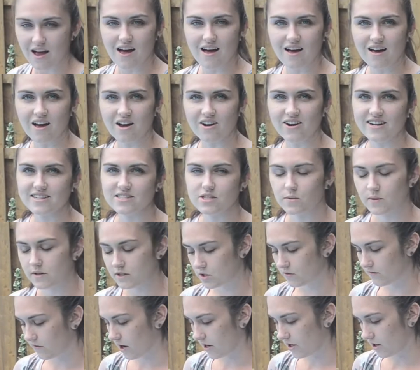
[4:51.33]
alright, so
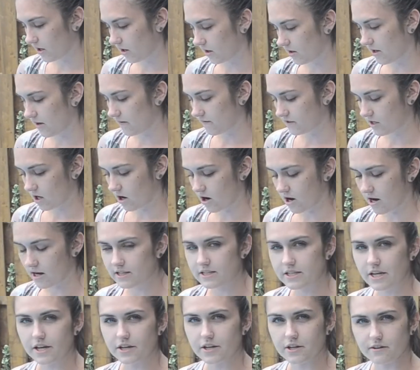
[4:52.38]
once you've got your gloves
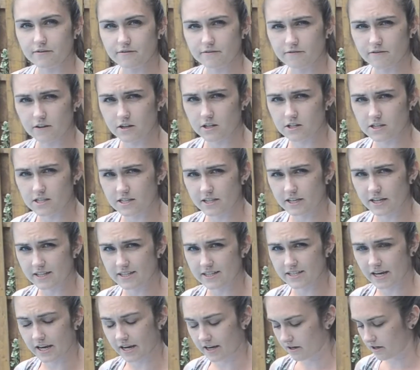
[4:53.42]
on, take your first
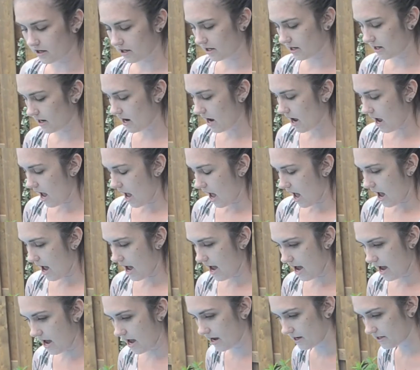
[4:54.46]
container
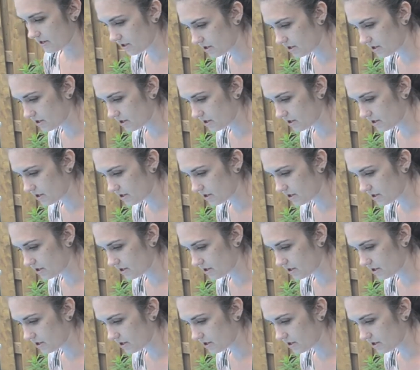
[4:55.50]
and you're